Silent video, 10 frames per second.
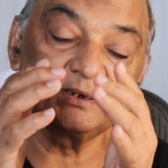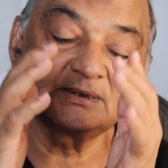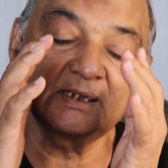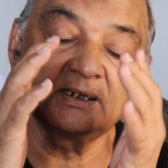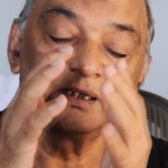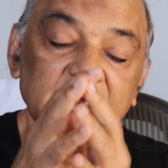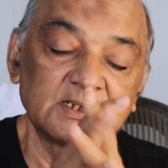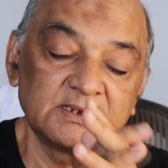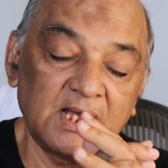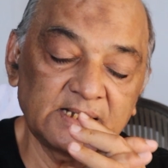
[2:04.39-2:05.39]
is a
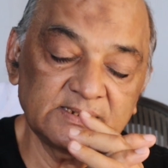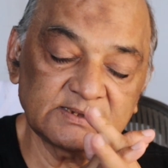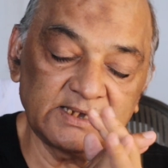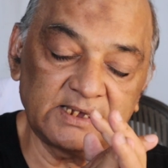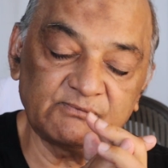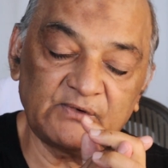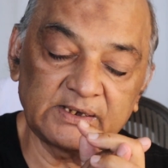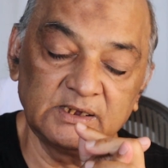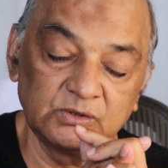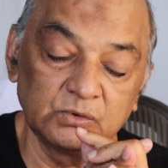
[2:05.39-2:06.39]
goddess like for
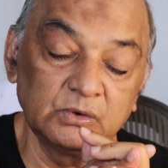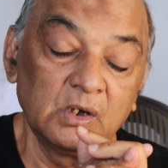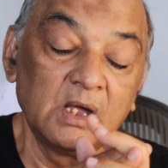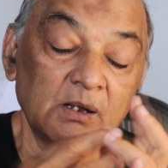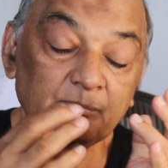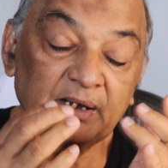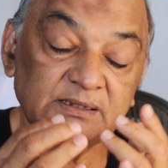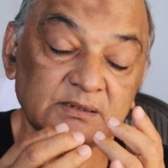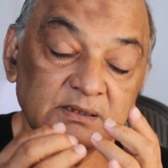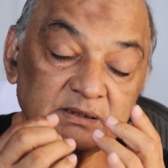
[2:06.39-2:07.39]
Hindu,
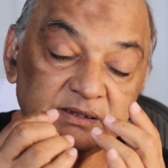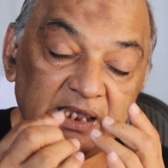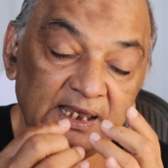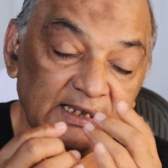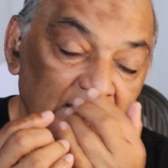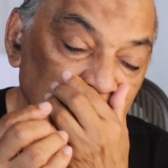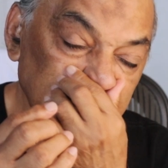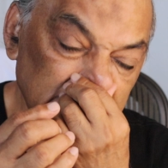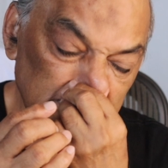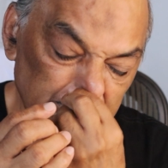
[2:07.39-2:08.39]
but they not
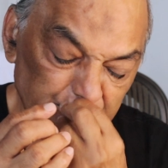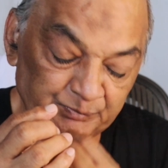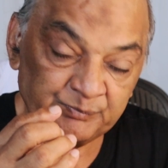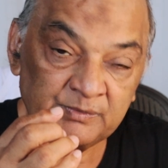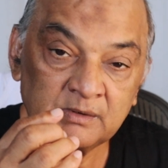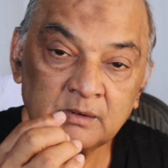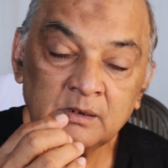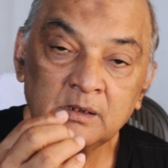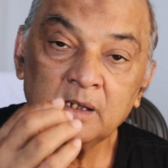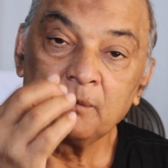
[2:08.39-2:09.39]

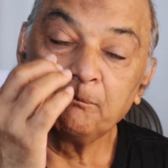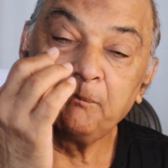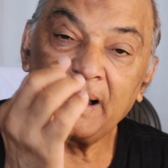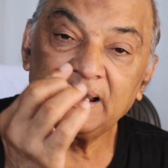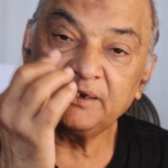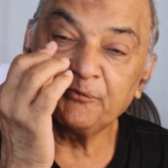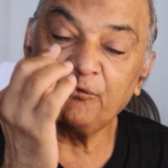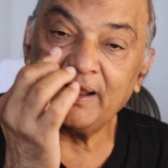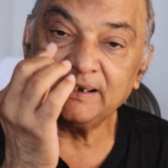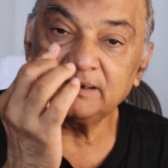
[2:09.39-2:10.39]
built
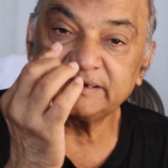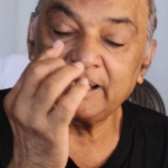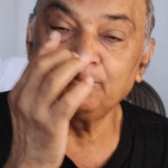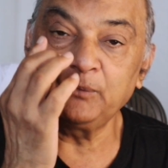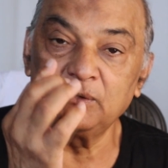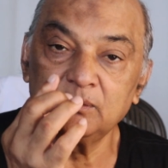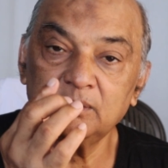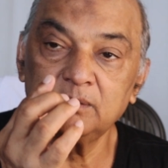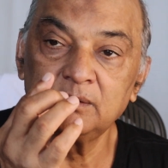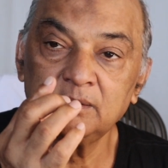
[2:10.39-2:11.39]
one temple,
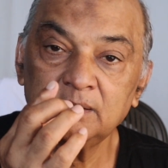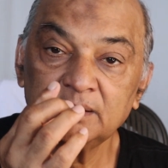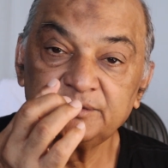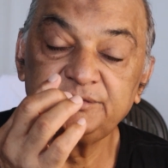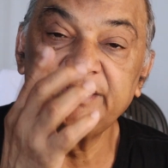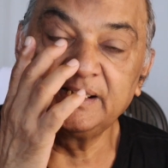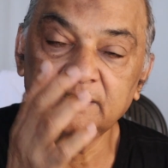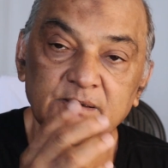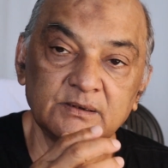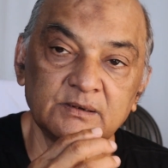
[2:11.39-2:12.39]

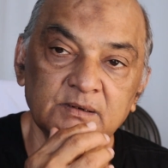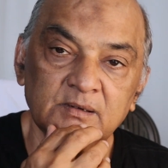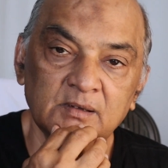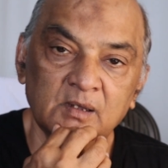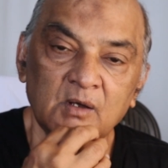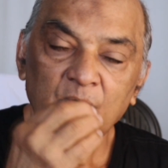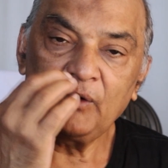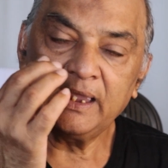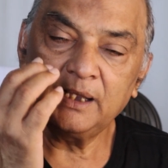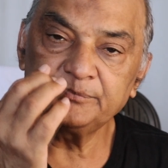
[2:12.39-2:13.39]
jinn.
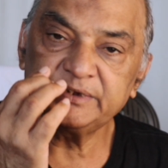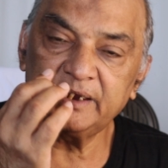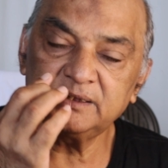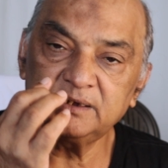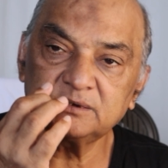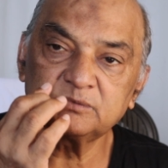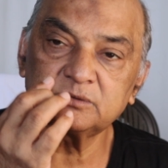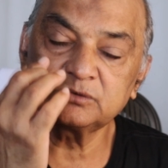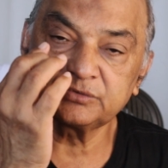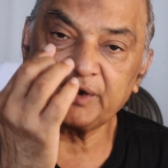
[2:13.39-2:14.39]
Why I'm saying this,
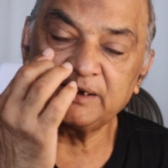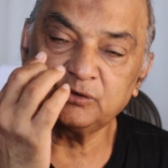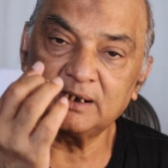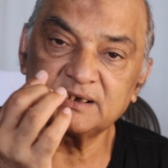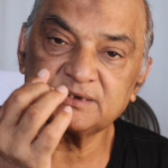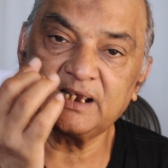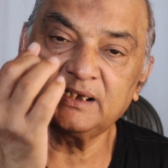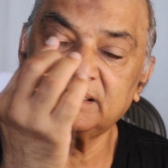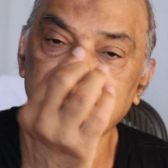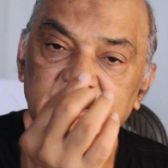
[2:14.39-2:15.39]
try to
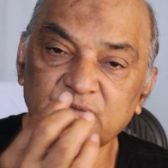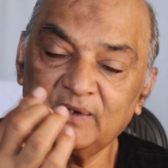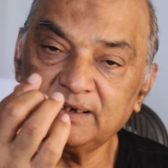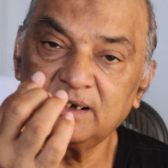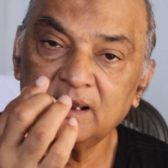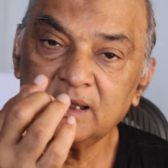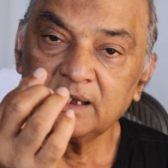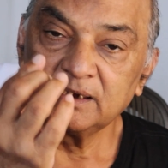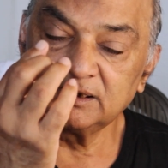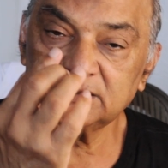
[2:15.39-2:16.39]
understand, this one
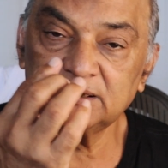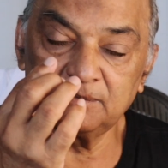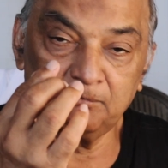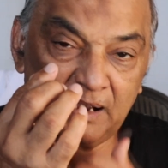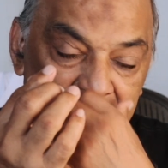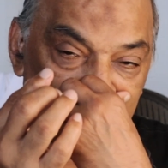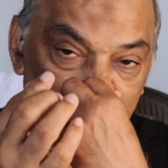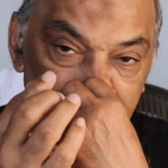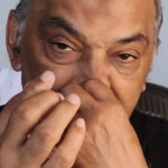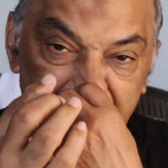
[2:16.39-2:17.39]
is
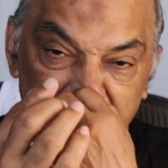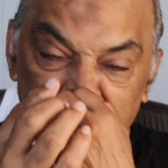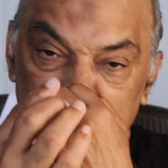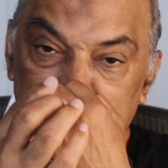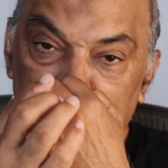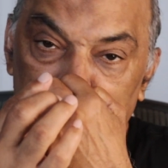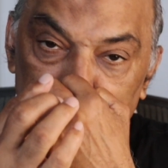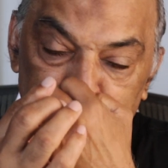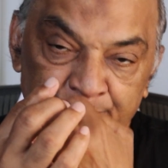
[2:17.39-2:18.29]
Makkah. Makkah